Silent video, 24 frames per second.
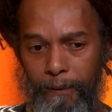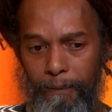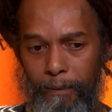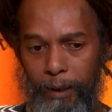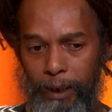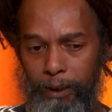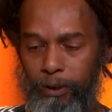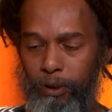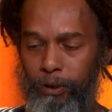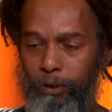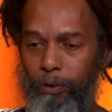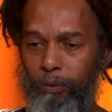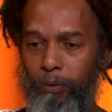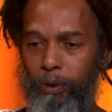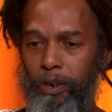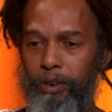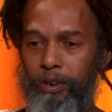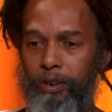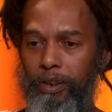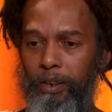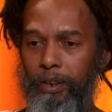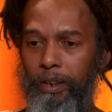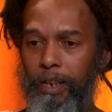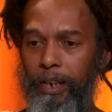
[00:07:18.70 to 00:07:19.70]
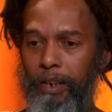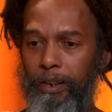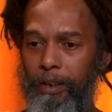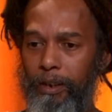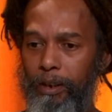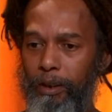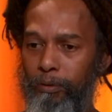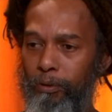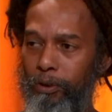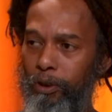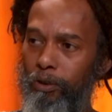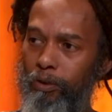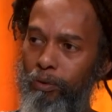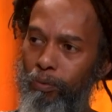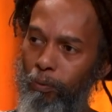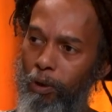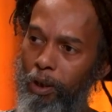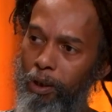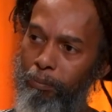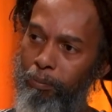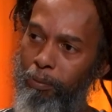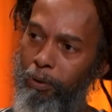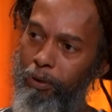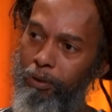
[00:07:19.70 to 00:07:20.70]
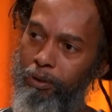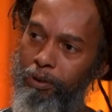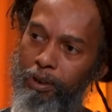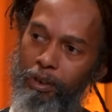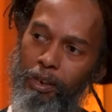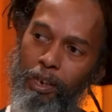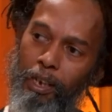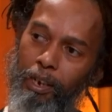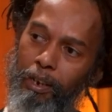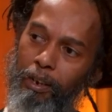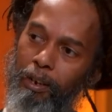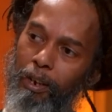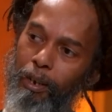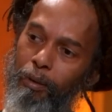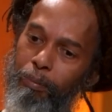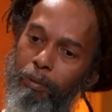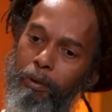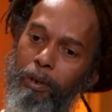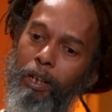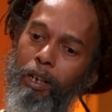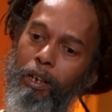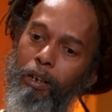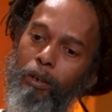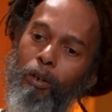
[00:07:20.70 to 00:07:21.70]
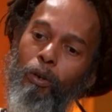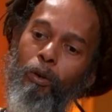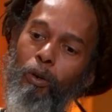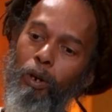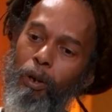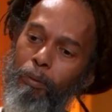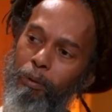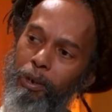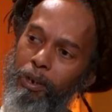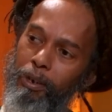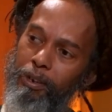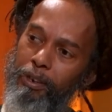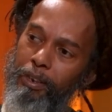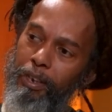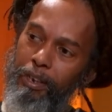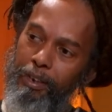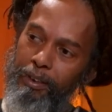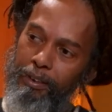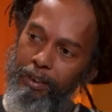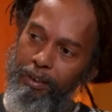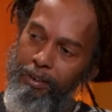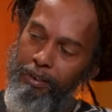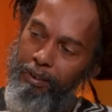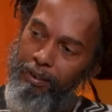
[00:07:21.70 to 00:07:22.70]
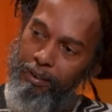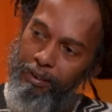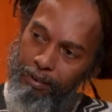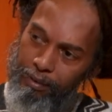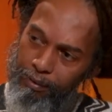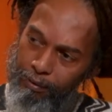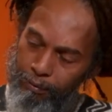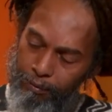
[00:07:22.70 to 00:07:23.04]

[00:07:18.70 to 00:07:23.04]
a situation like it was just one person getting up and like, oh, I'm going to take this.